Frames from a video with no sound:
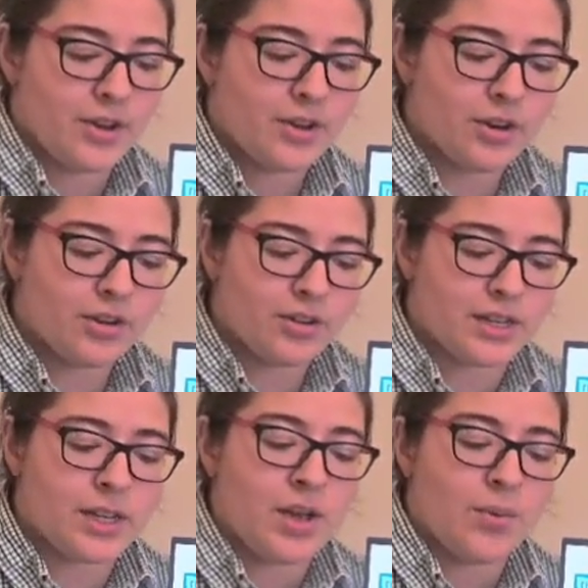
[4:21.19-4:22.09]

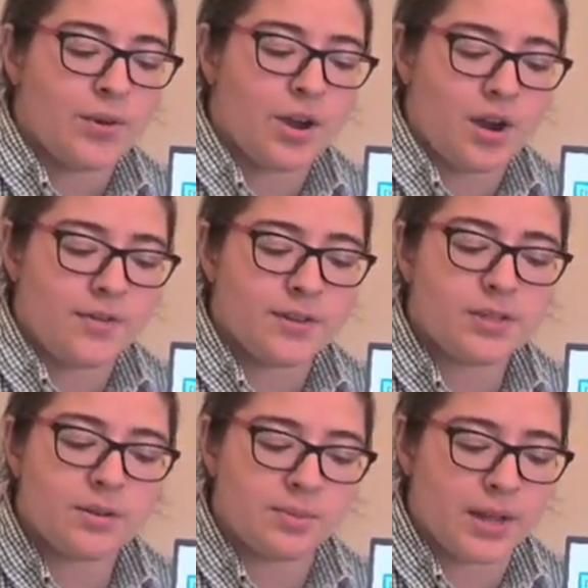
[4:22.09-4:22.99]
Currently, we
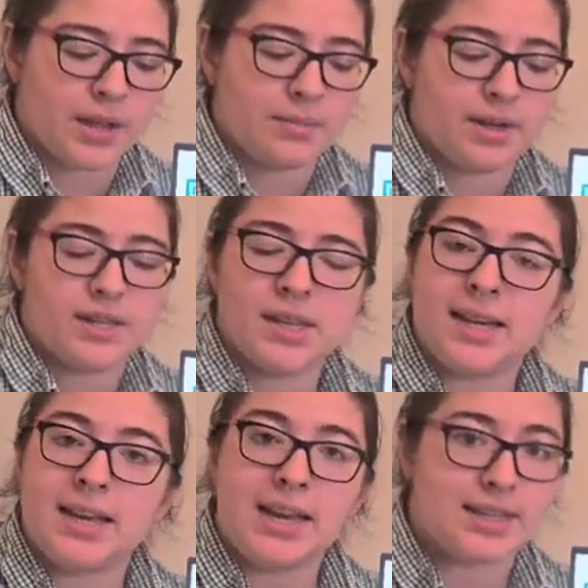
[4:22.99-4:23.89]
harvest their blood by
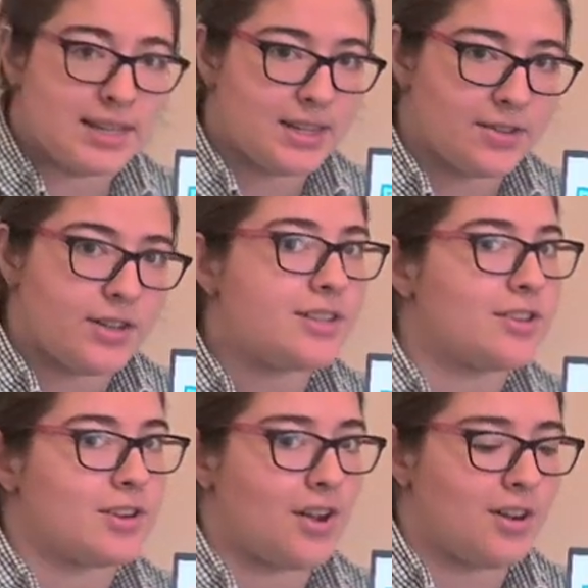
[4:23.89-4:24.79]
sticking a needle
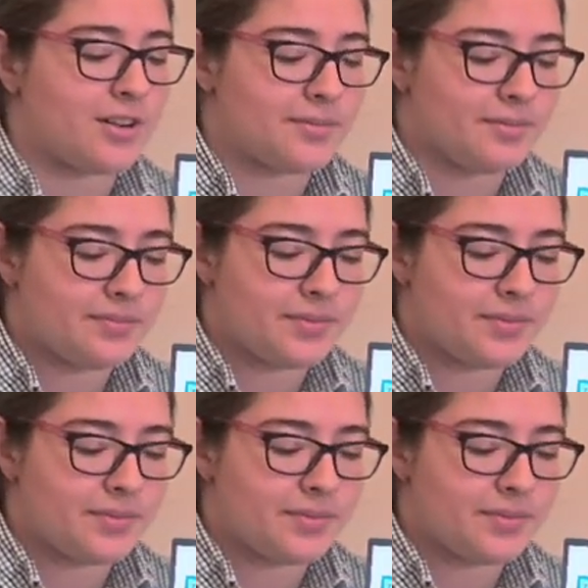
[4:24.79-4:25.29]
into their heart.